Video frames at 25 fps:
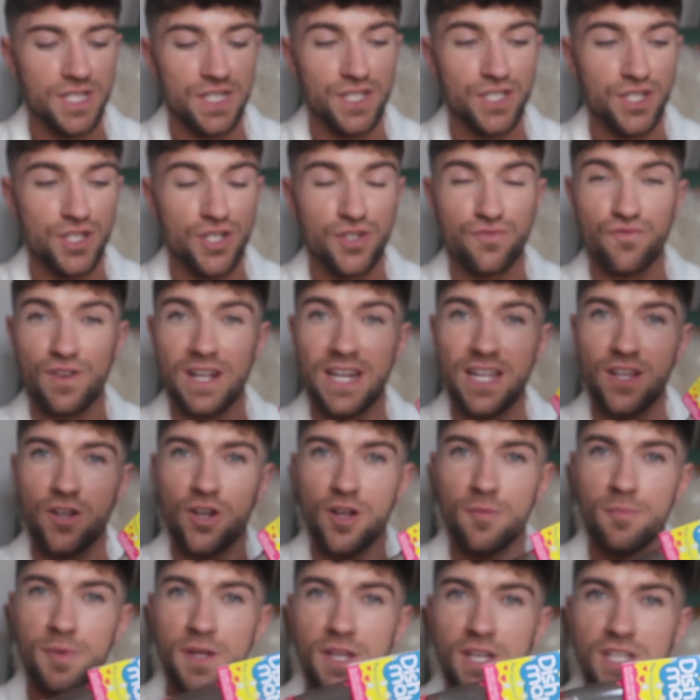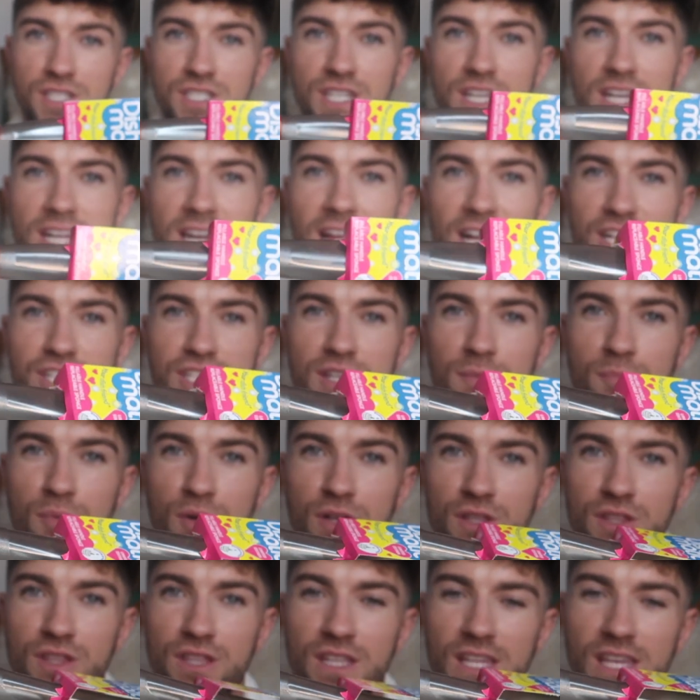These are just really good because you can actually
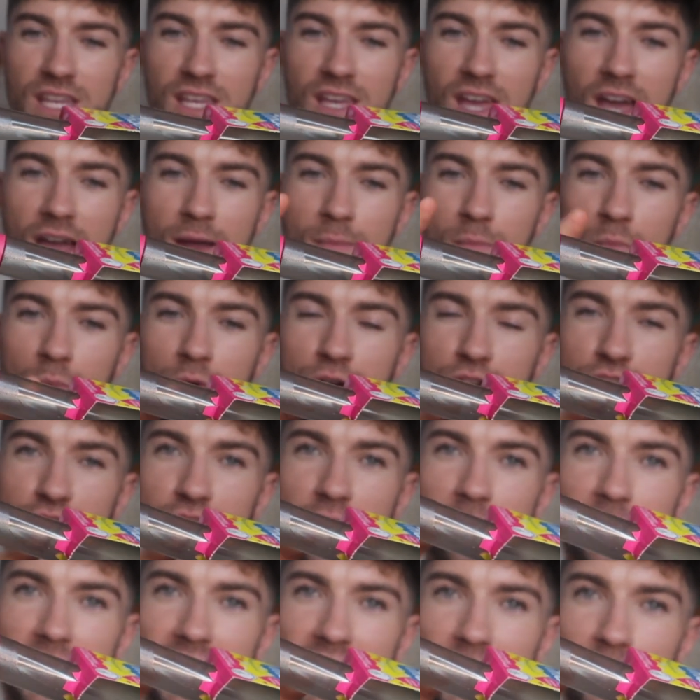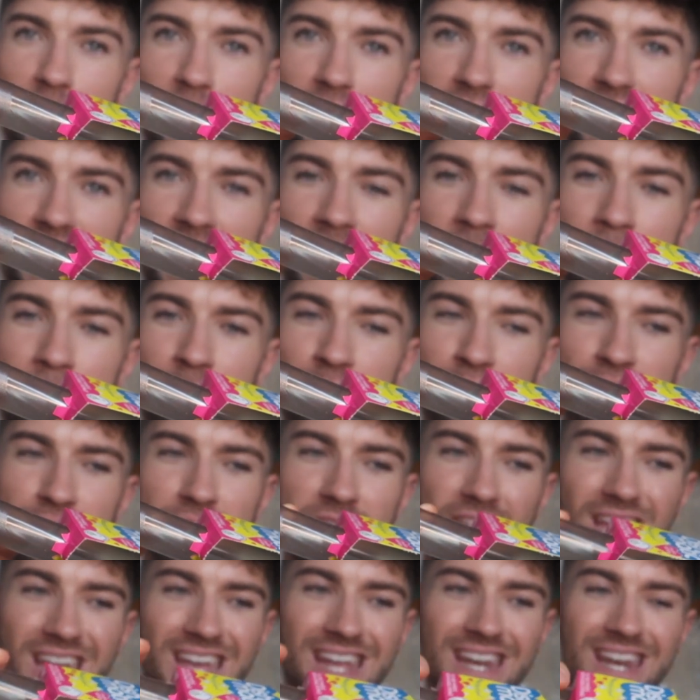put the washing up liquid
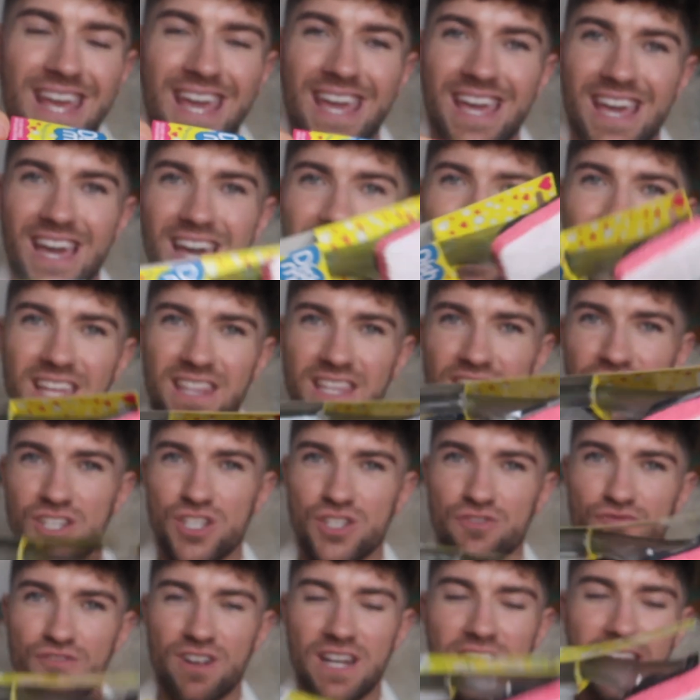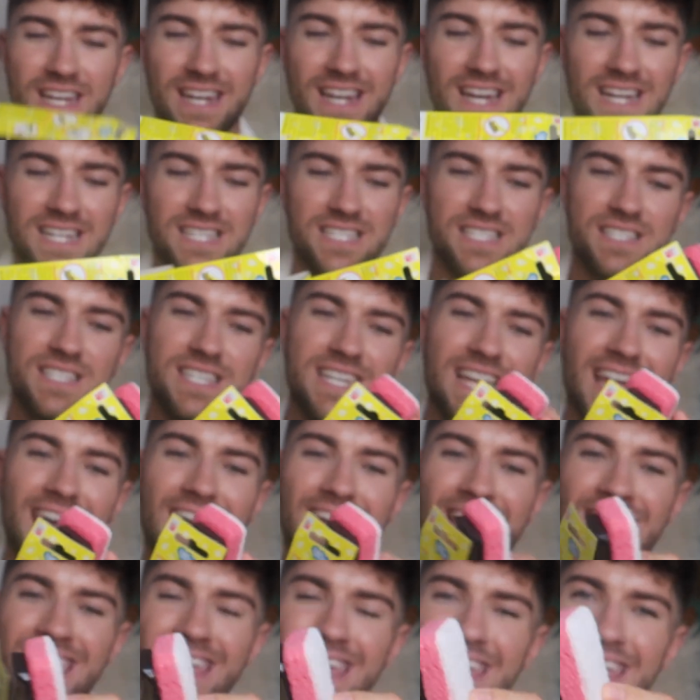in here and they're just really nice to
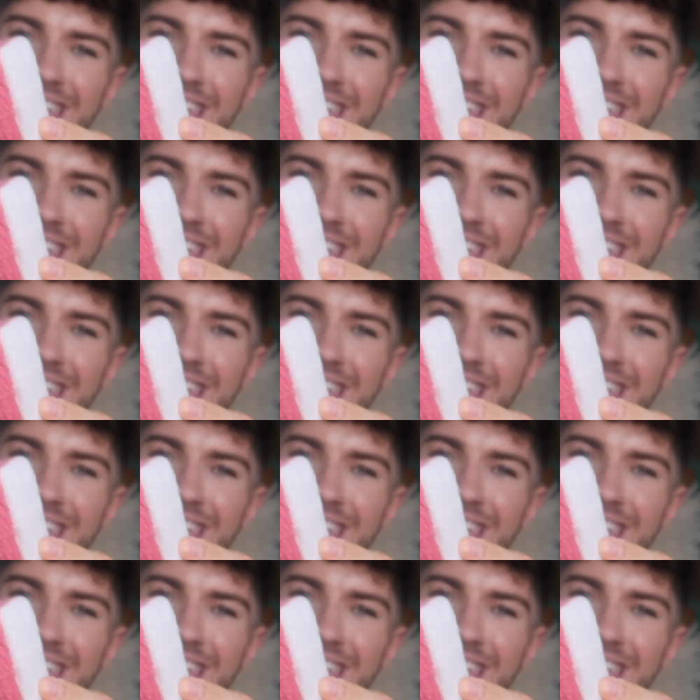get